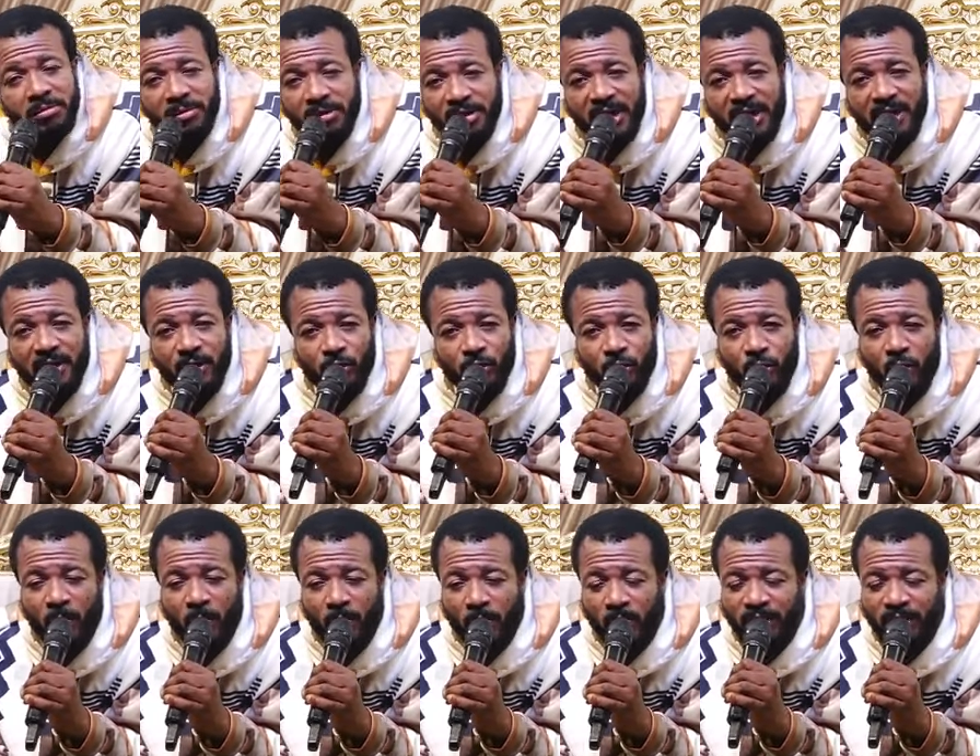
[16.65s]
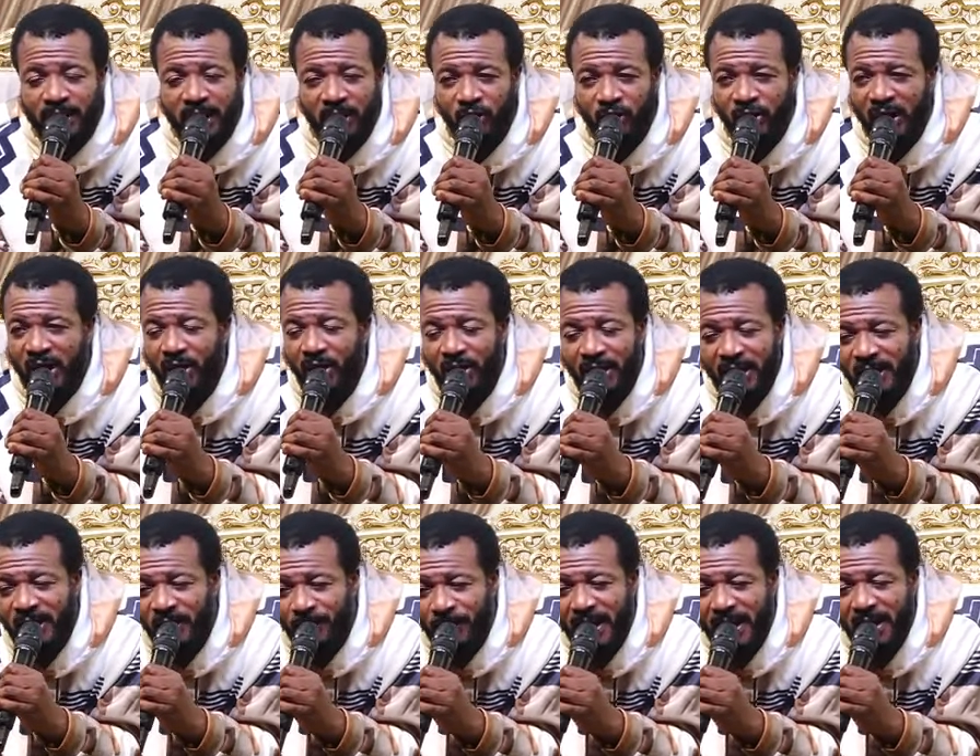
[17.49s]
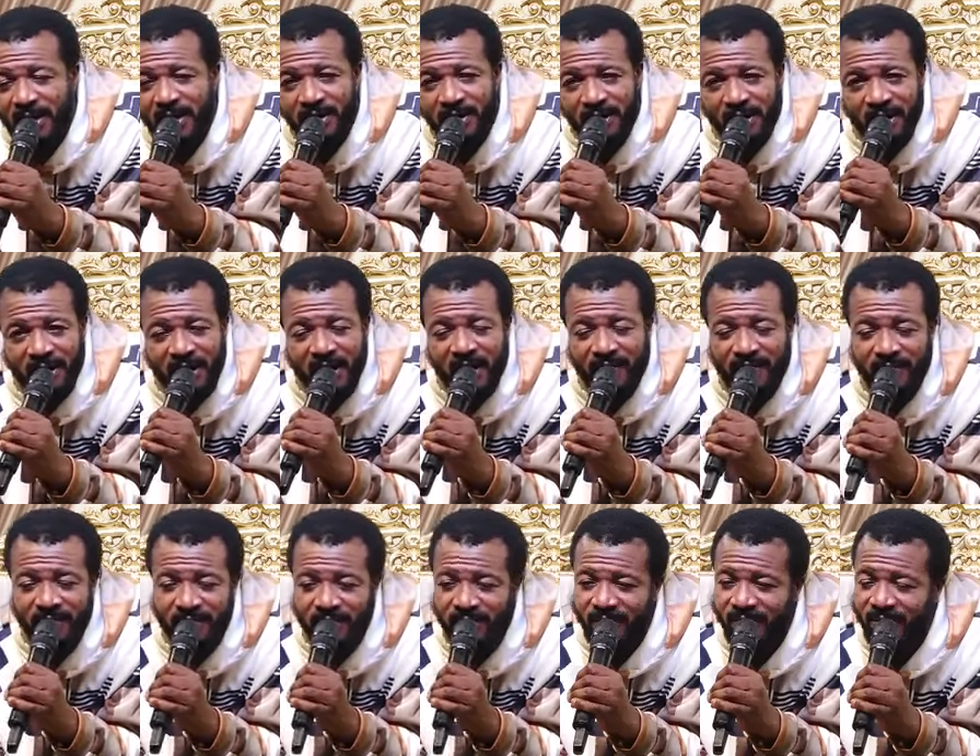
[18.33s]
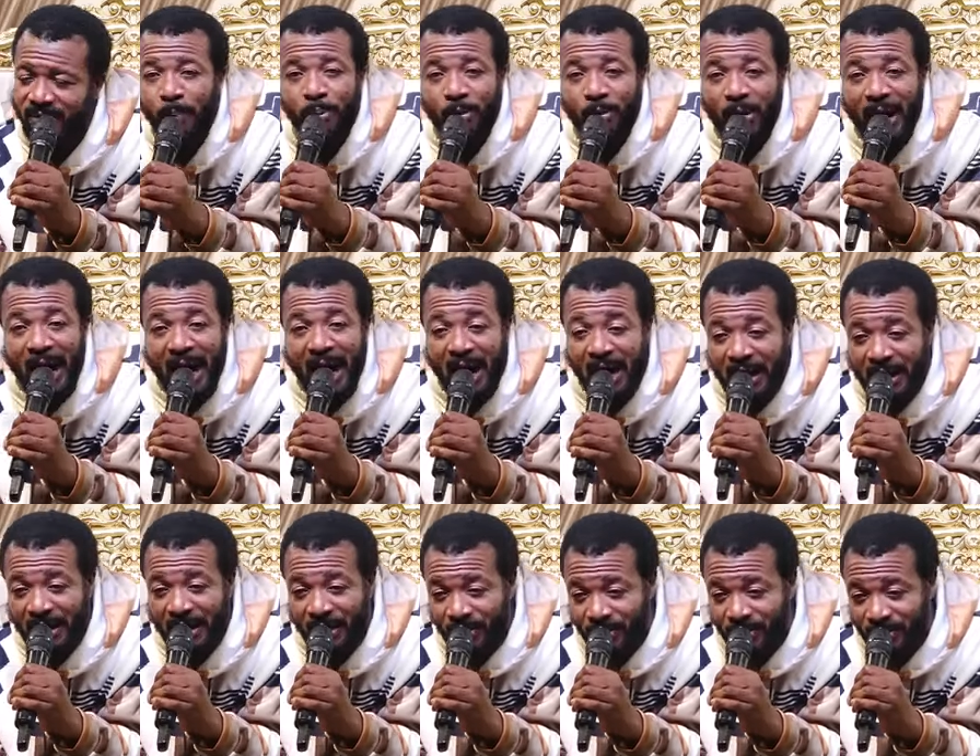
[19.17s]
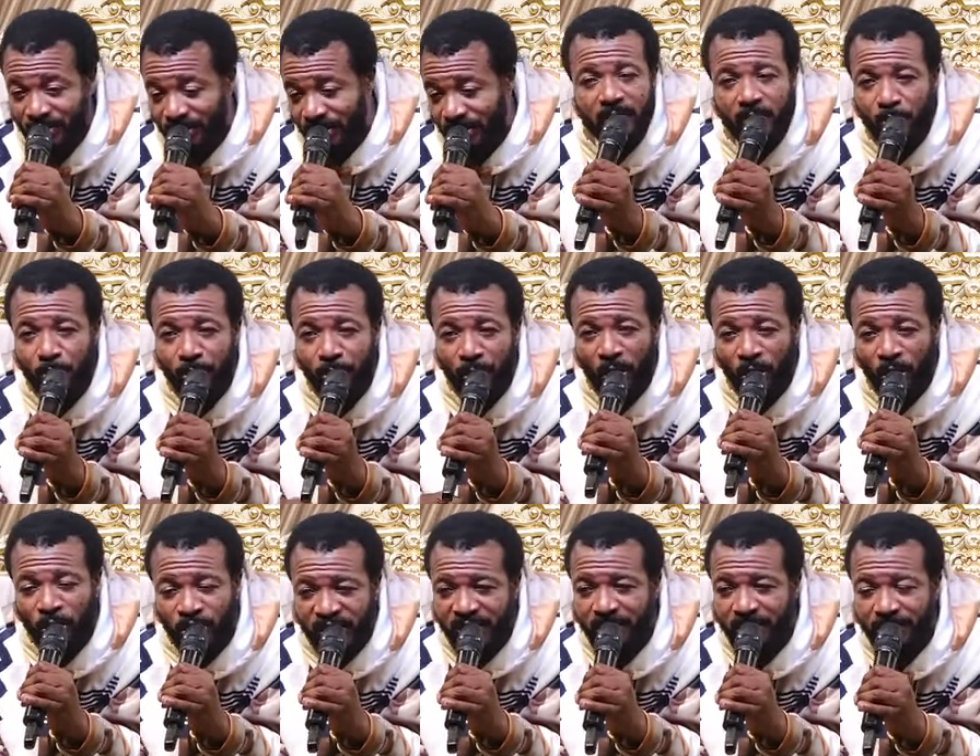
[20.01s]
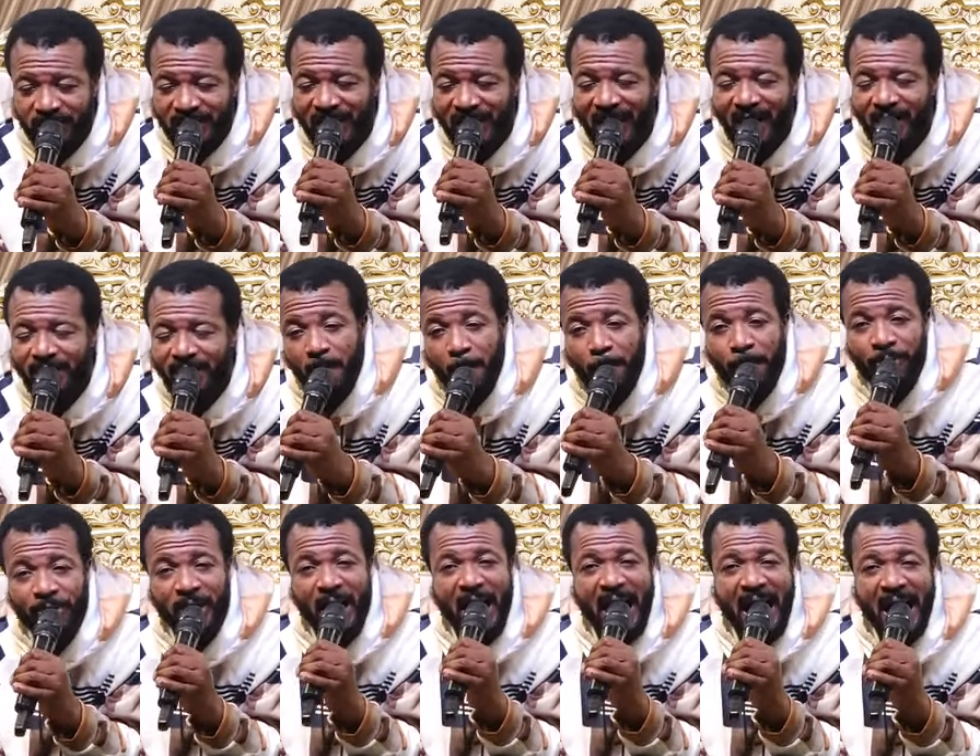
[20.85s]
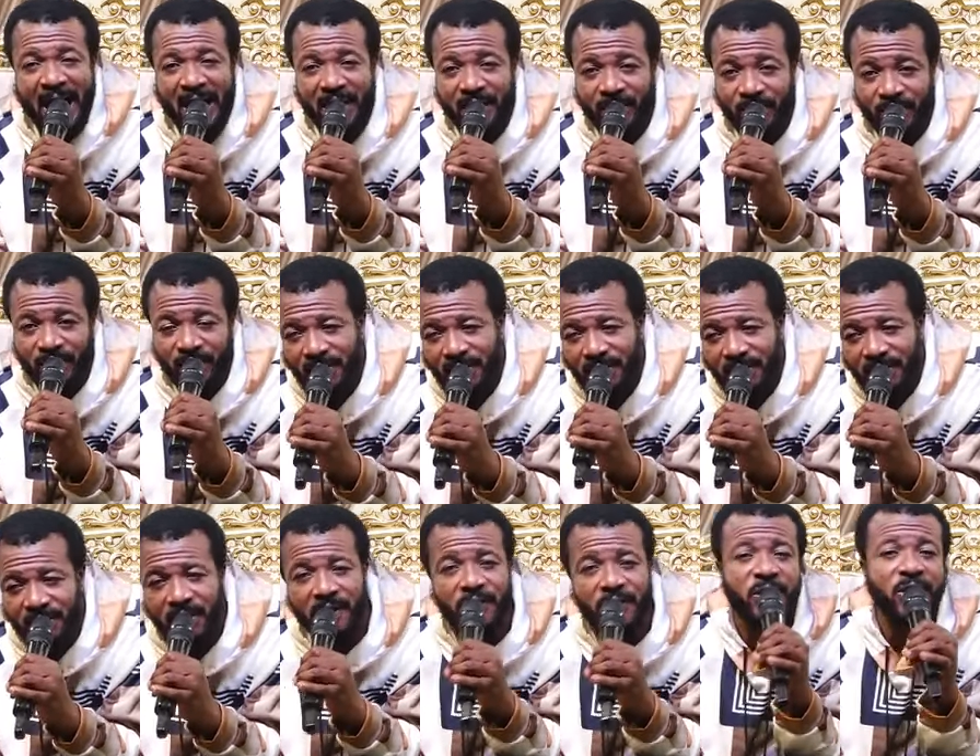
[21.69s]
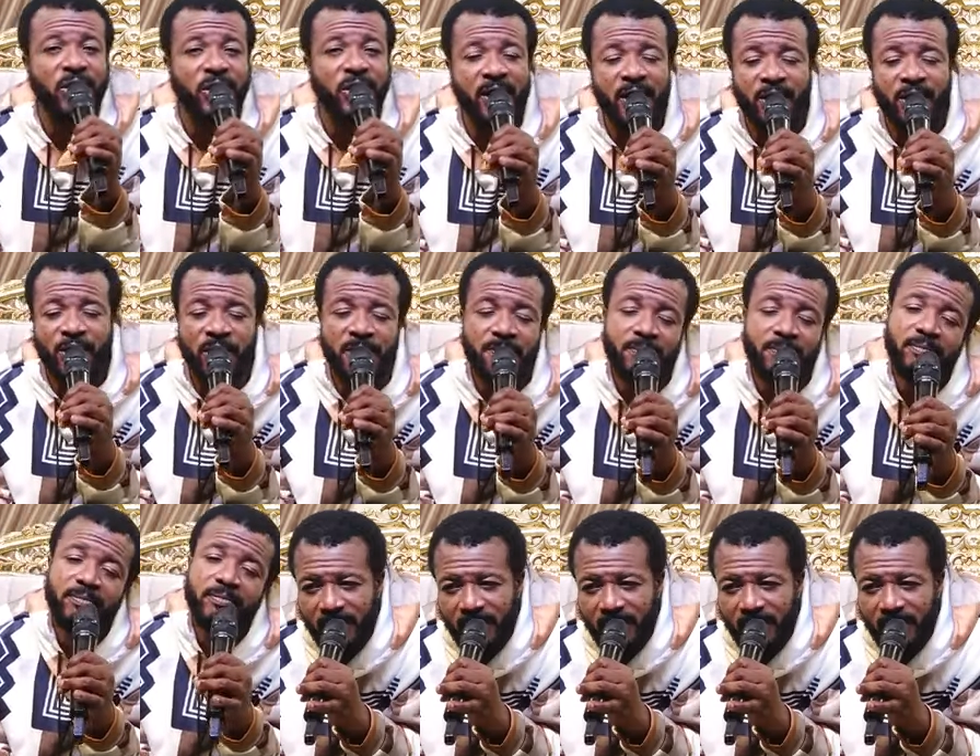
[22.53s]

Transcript: didn't do homosexual or lesbianism in heaven. Pride brought him down. Pride disgraced him.